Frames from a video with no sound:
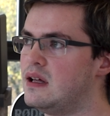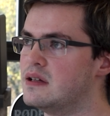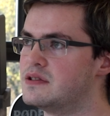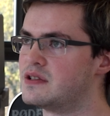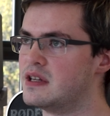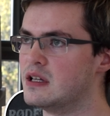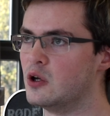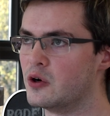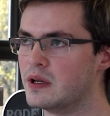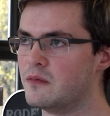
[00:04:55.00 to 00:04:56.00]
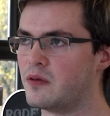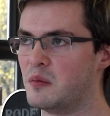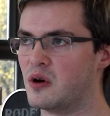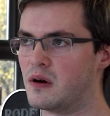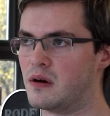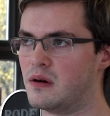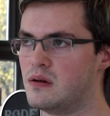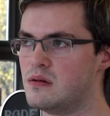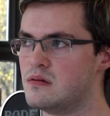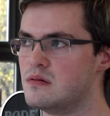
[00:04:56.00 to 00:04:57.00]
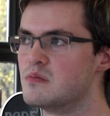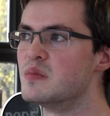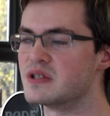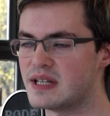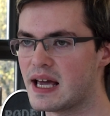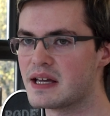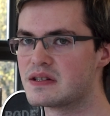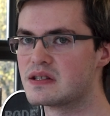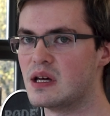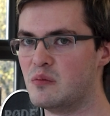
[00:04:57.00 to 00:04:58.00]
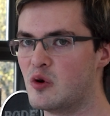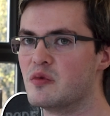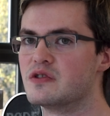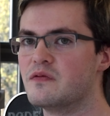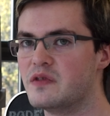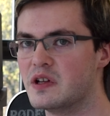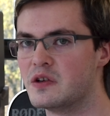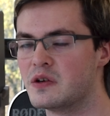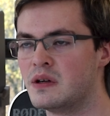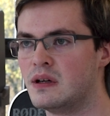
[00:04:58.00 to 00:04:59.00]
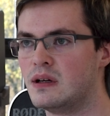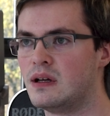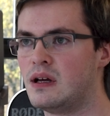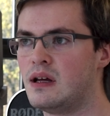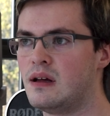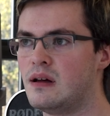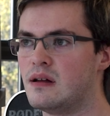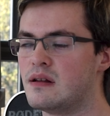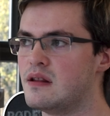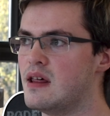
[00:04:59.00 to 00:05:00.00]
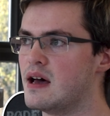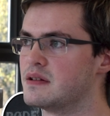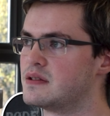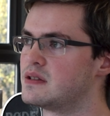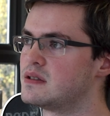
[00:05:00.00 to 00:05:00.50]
It's the learning from our mistakes and moments of failure that